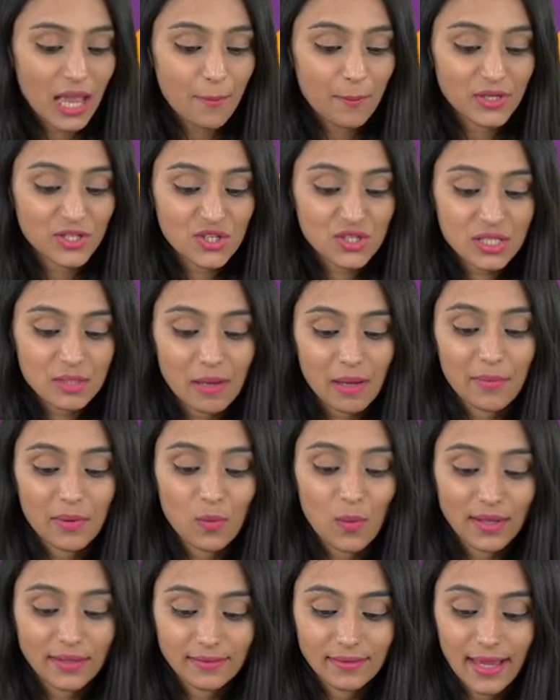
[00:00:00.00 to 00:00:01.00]
But just remember
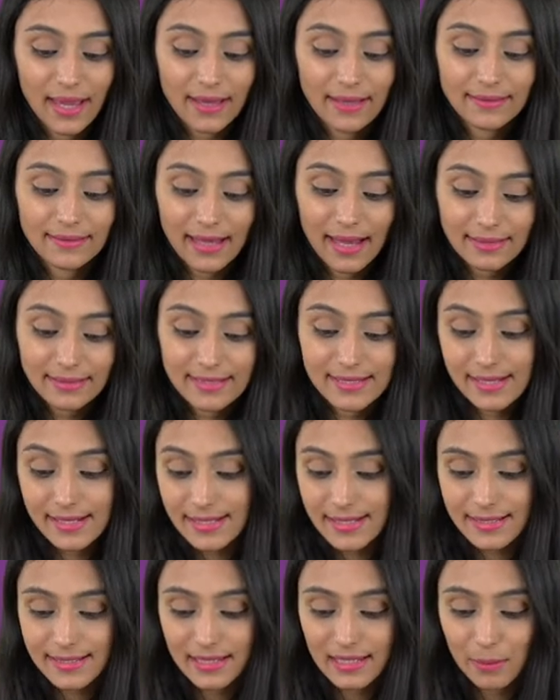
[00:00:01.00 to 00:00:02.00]
one thing, that
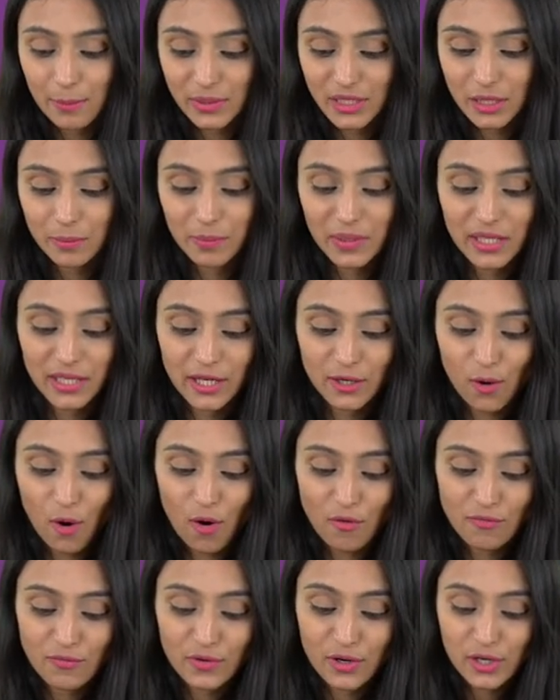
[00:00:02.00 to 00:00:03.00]
since it's a limited period
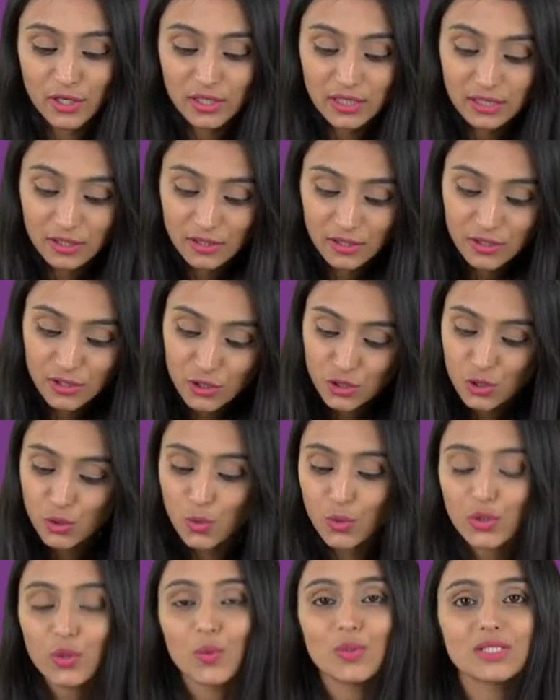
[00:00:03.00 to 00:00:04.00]
offer,
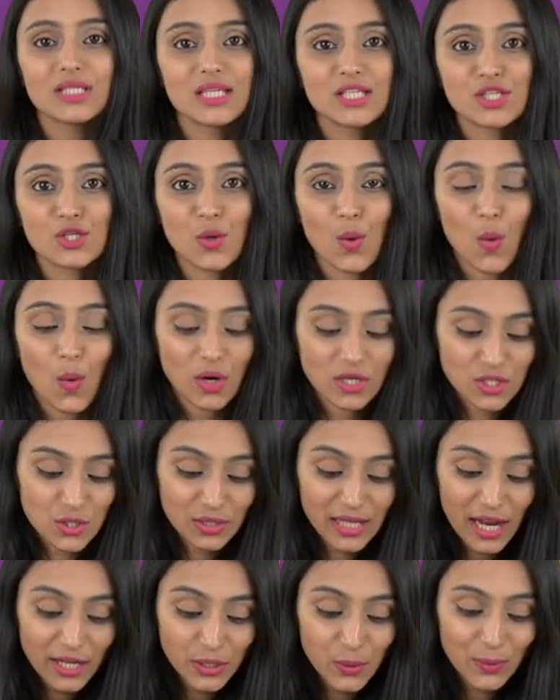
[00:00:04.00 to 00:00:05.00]
do use this code
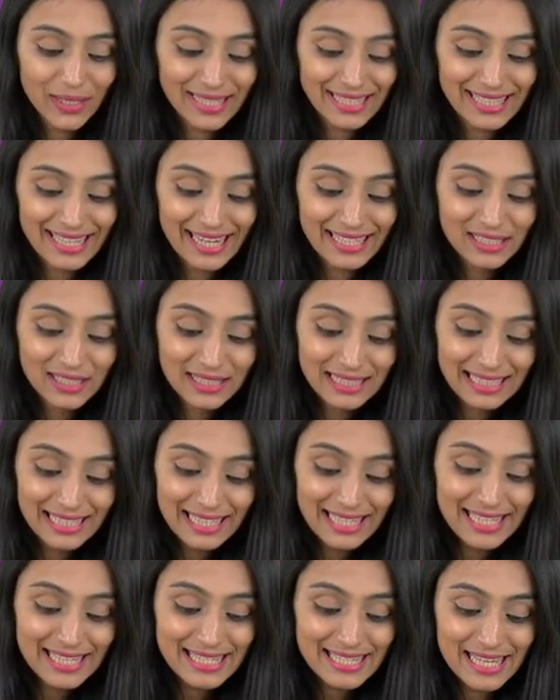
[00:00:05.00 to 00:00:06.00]
so that you can get
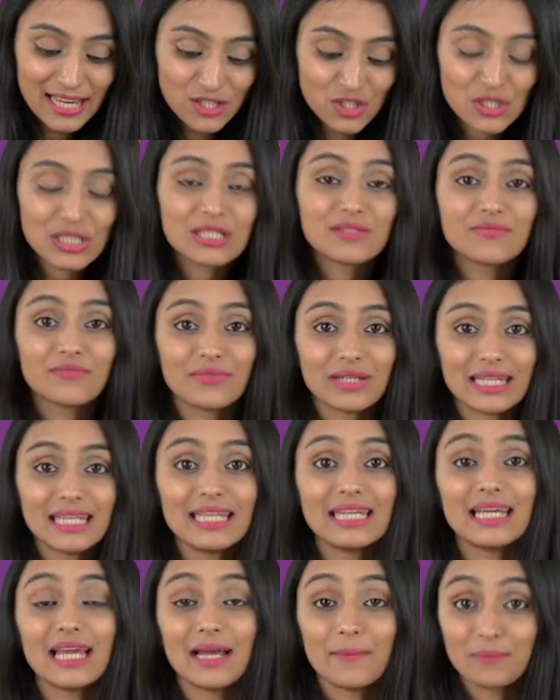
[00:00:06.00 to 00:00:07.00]
three sessions
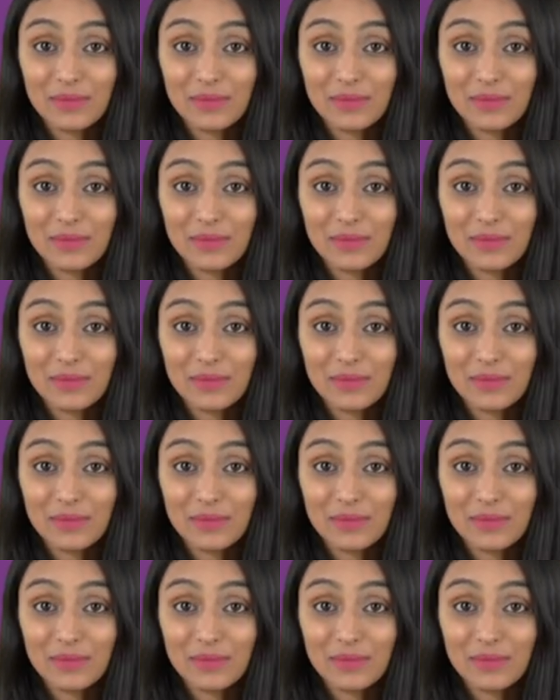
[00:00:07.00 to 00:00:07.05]
free.